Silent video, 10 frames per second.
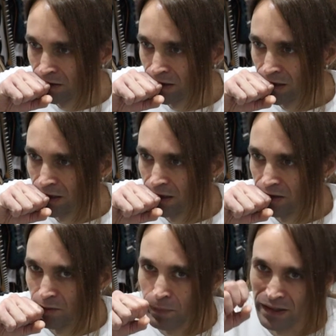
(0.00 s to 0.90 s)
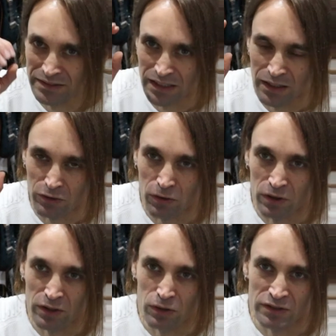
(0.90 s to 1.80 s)
In the past, I
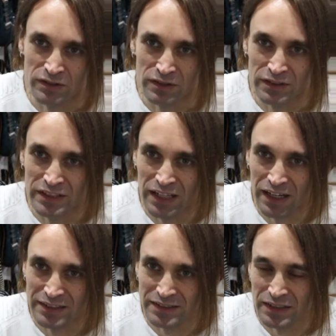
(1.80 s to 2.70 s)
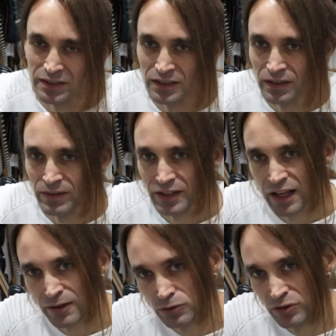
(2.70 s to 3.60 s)
recorded also the DI signal, I
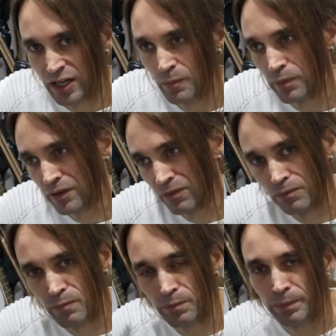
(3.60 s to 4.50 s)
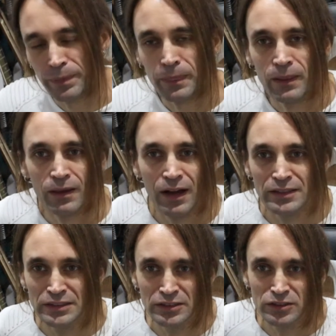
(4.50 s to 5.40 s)
could reamp, but I
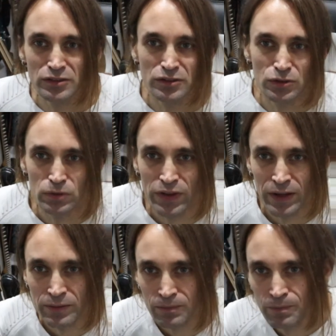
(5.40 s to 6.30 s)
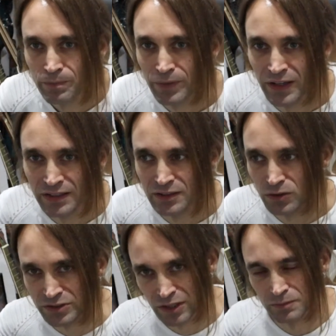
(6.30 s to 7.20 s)
didn't do that. And
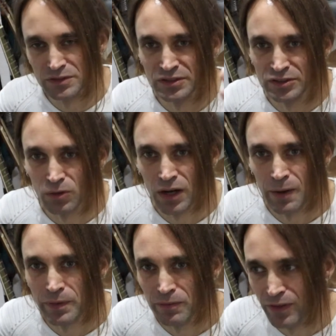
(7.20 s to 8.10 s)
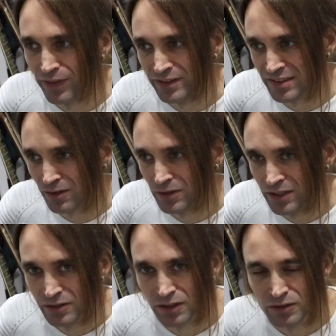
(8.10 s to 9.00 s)
also, I'm so happy with the sound here
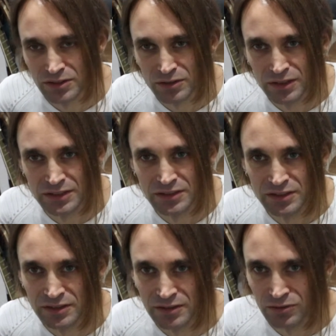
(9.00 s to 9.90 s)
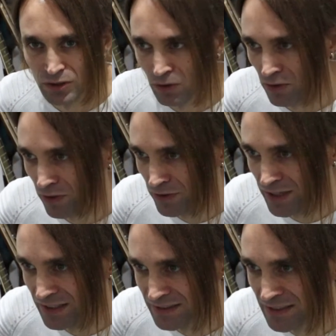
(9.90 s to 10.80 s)
now, so I didn't record the
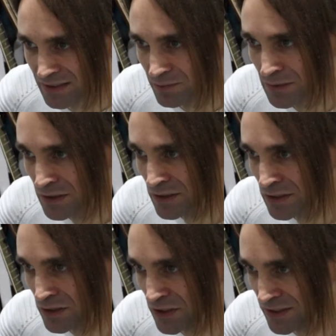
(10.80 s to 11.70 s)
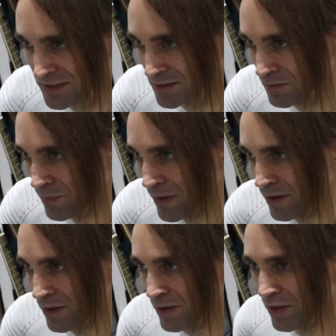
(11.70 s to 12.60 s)
DI signal, just
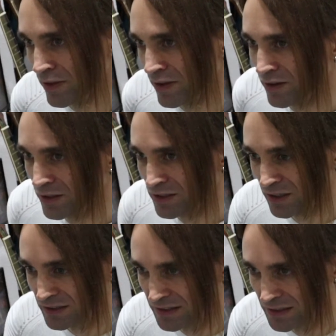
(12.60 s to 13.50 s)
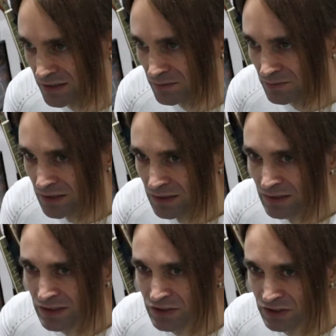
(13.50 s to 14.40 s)
the guitar signal.
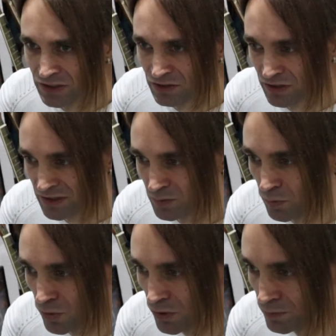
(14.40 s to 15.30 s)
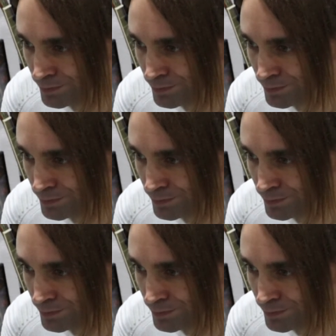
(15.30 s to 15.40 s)
Each guitar track is mono.